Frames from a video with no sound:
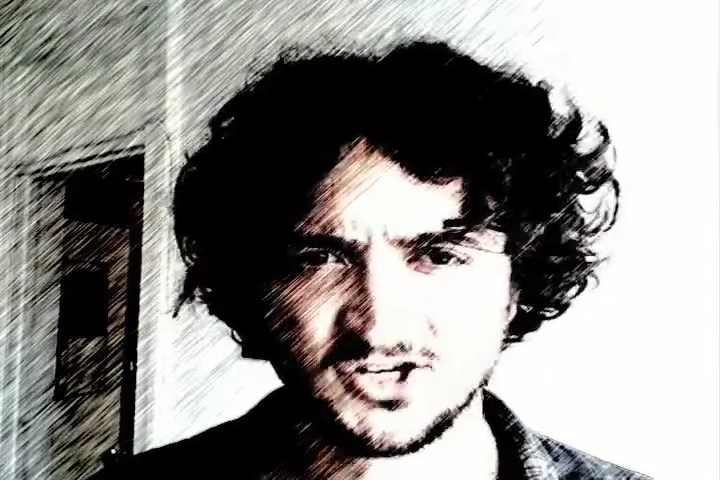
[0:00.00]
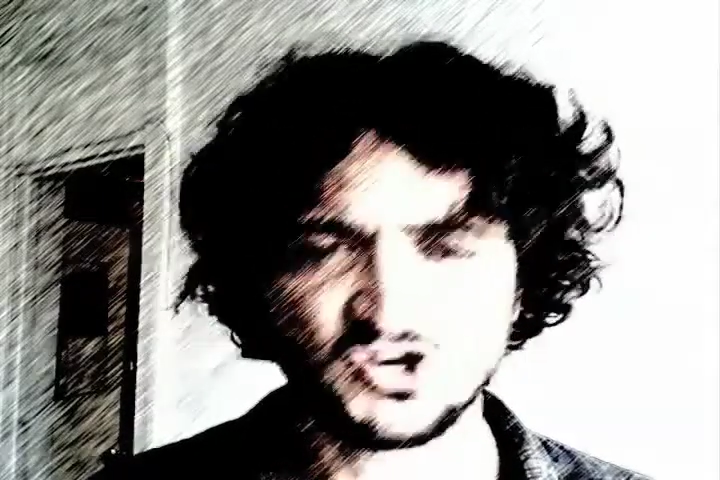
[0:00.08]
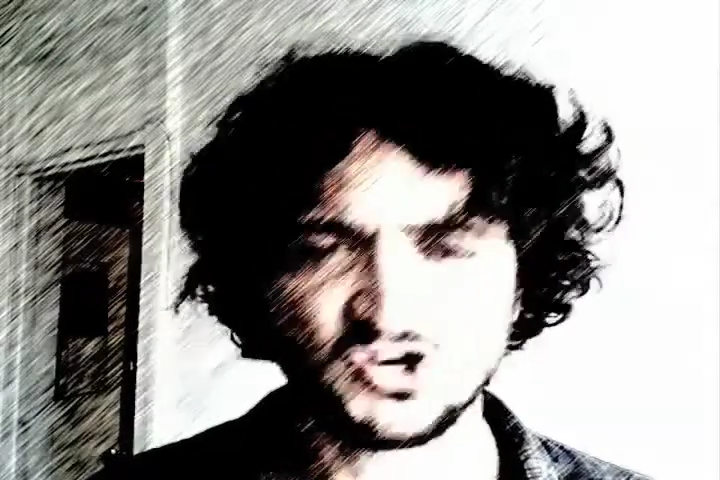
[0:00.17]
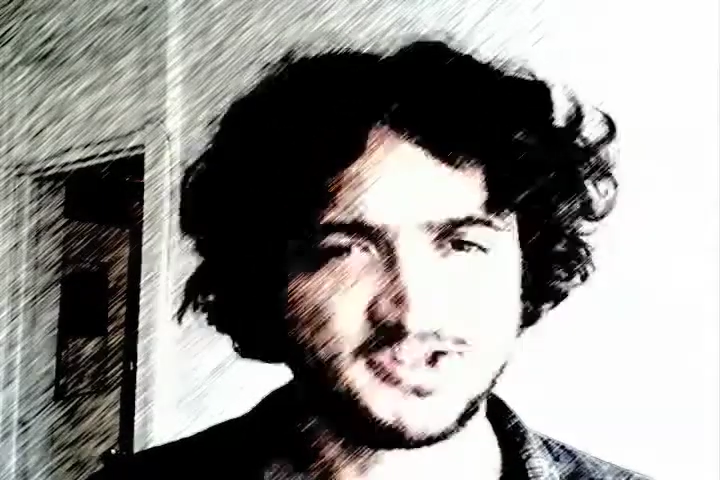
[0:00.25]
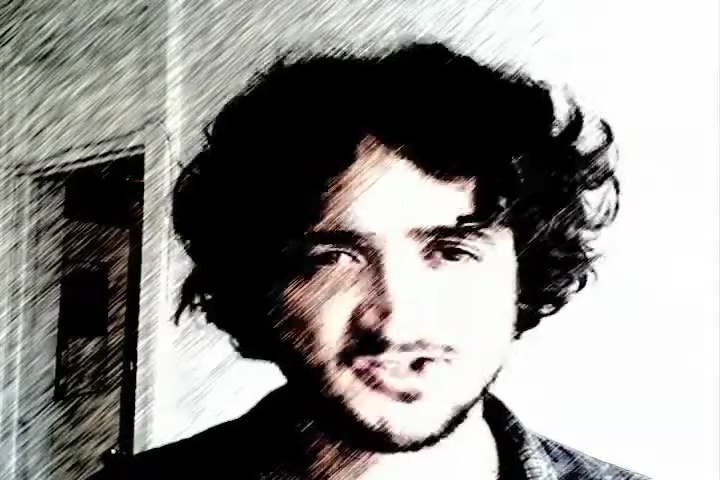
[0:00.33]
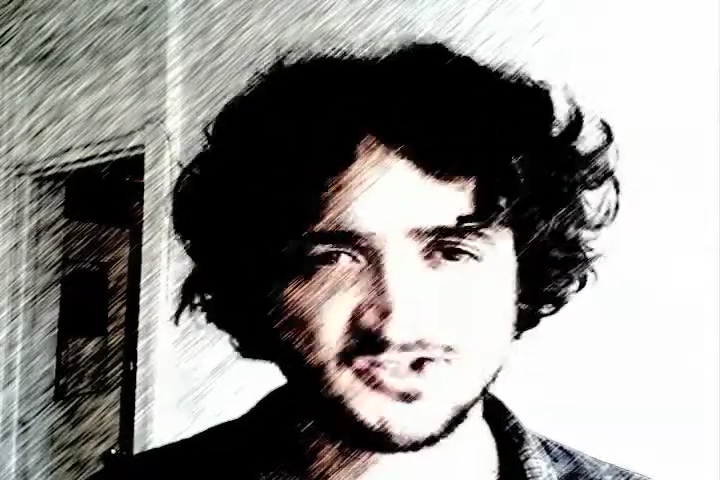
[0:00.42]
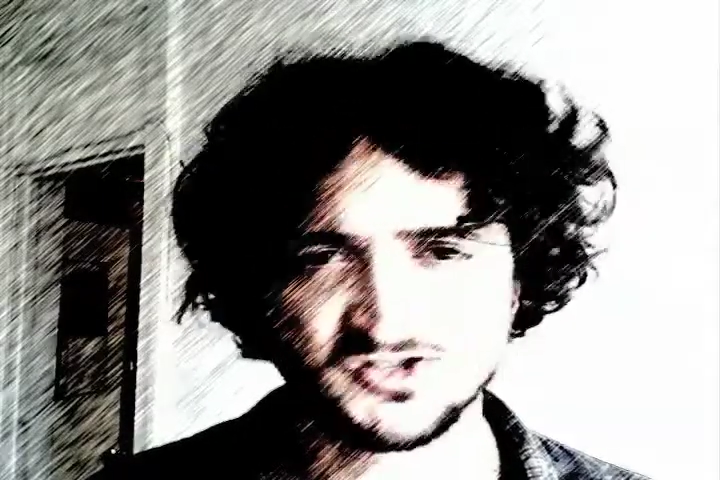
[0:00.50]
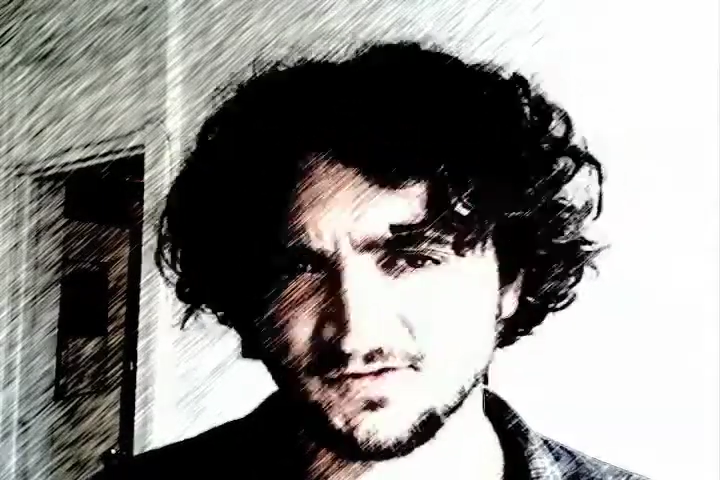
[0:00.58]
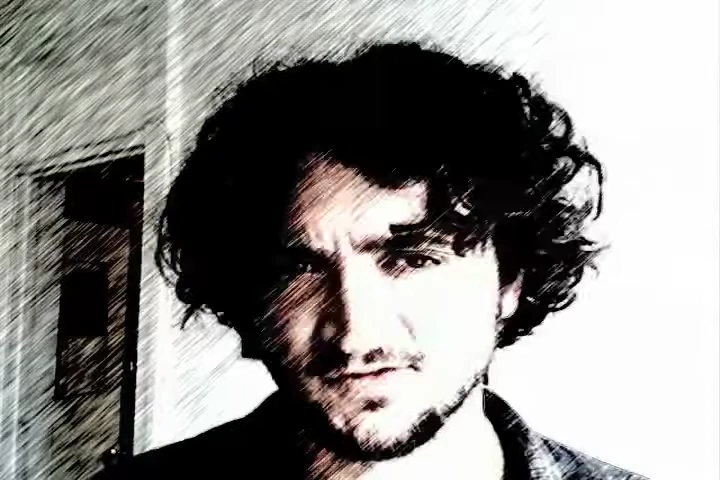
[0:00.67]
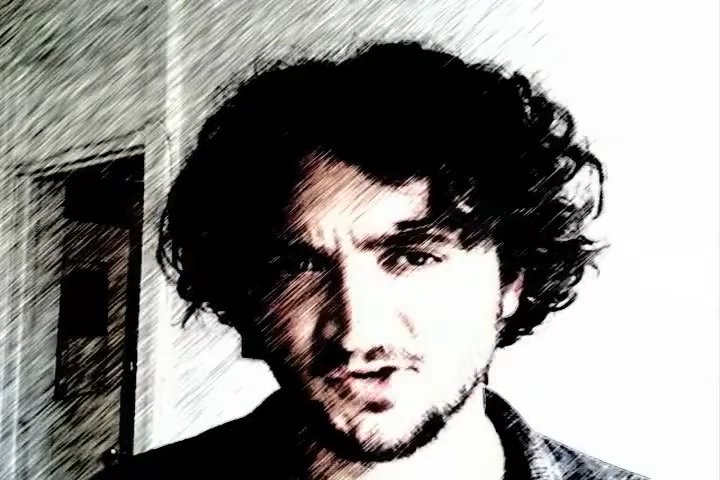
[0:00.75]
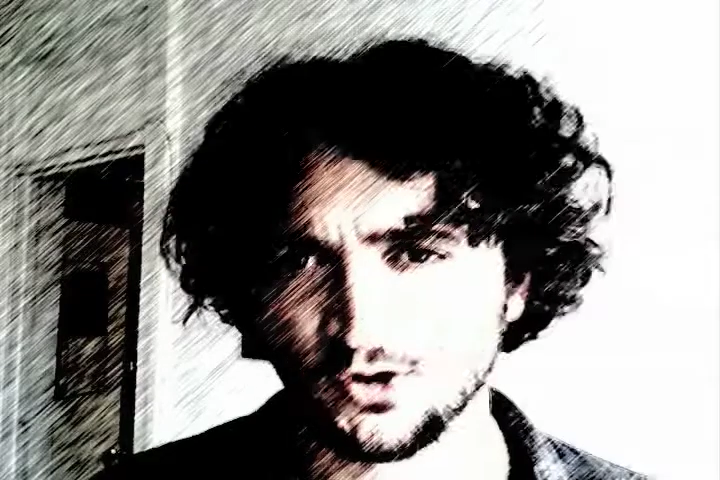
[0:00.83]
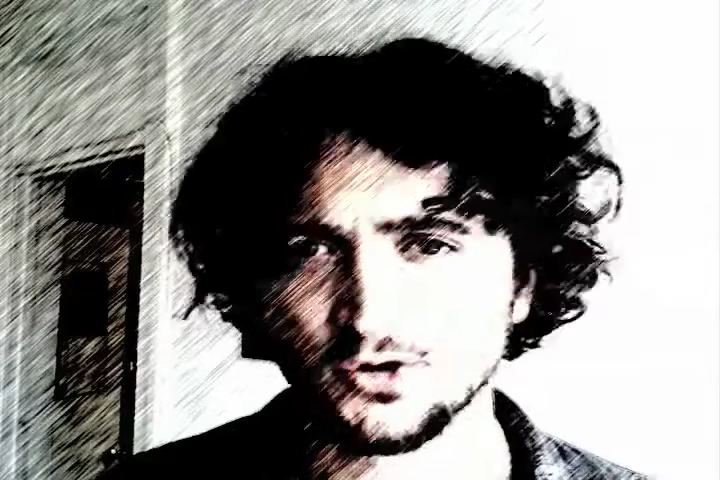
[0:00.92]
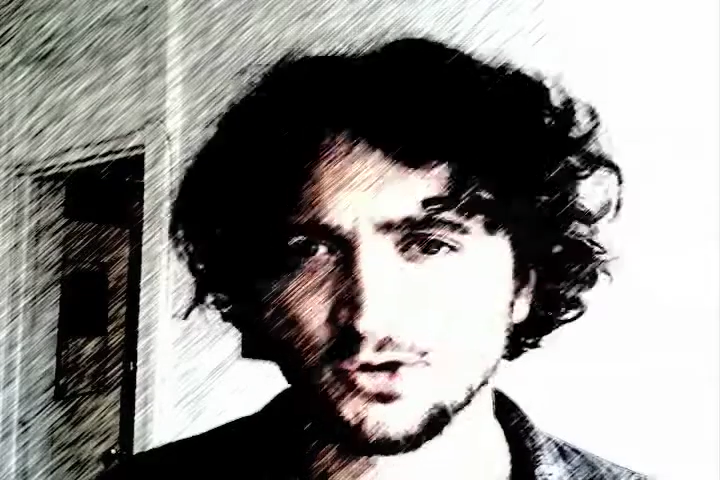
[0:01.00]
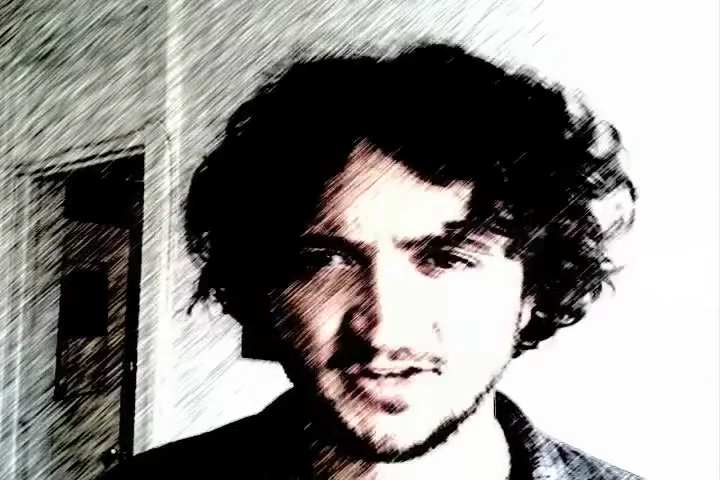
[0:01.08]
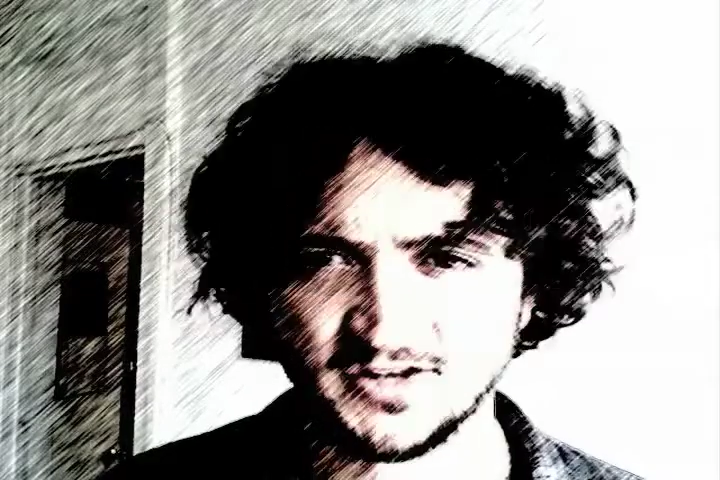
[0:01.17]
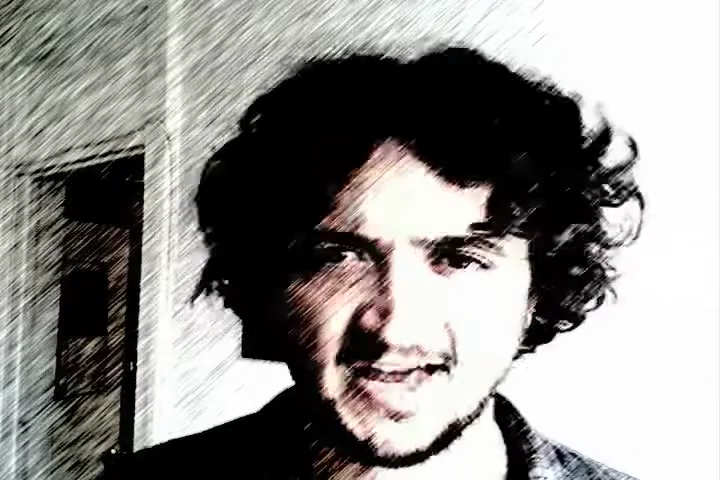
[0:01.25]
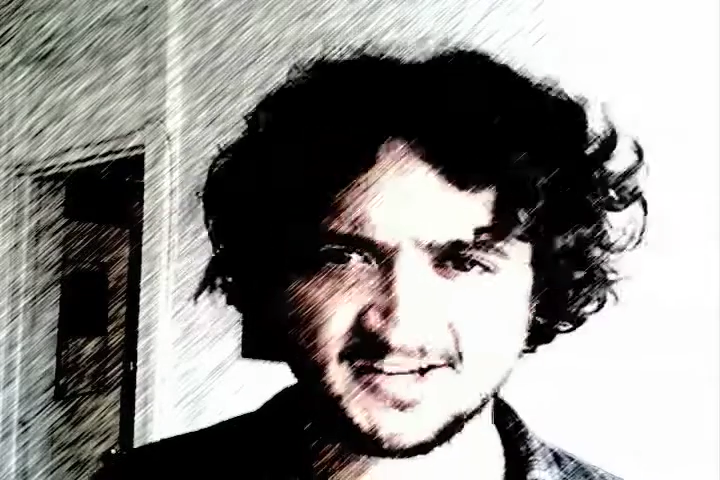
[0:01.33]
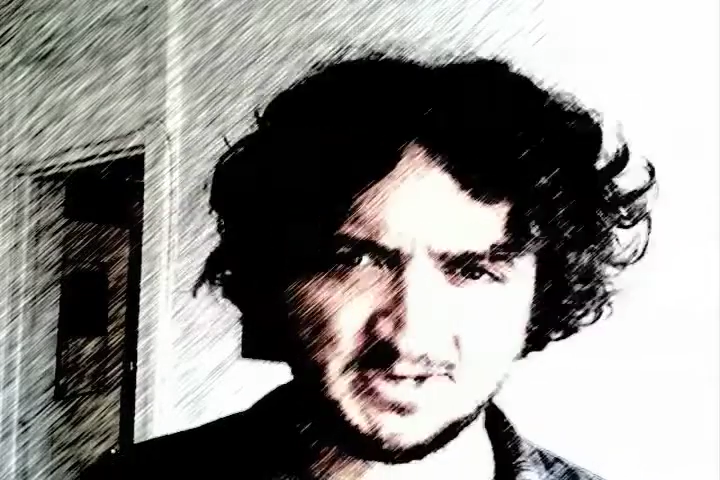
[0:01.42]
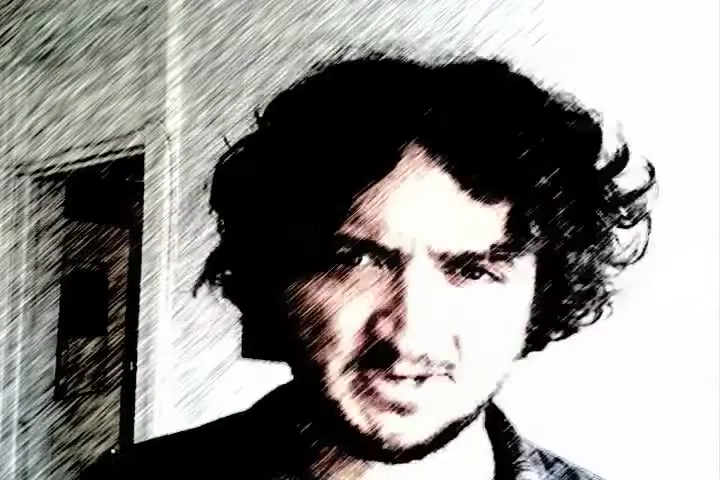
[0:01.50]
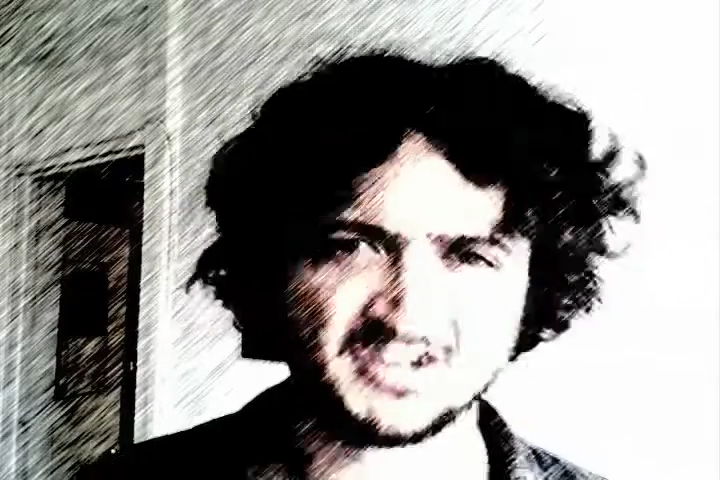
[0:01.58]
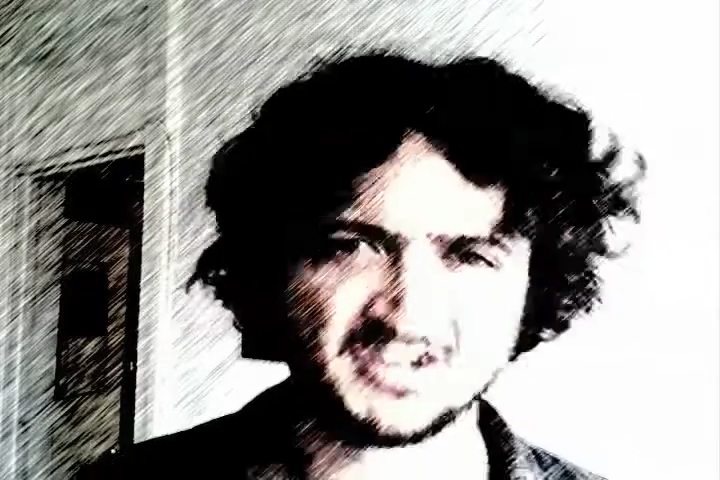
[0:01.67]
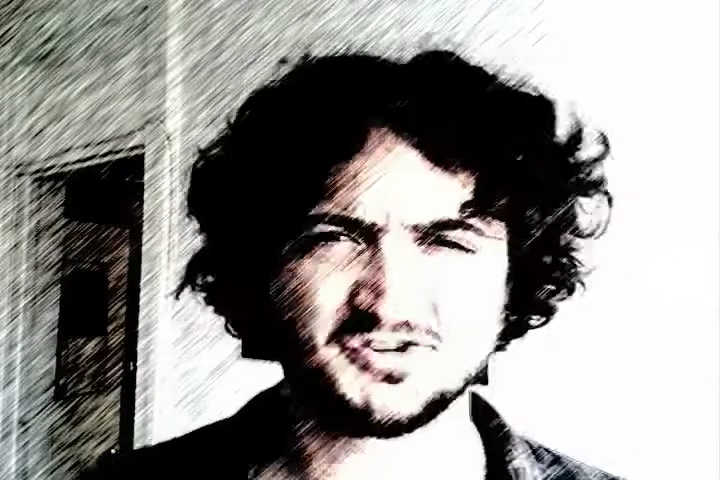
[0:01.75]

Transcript: Sure, they deserve to earn less because